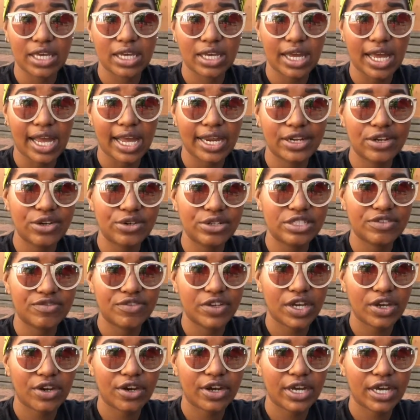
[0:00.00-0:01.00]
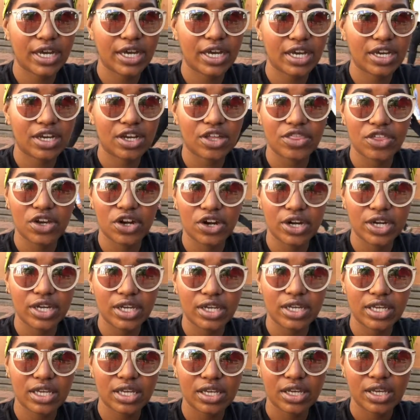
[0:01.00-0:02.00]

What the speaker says: I know it's very cathartic,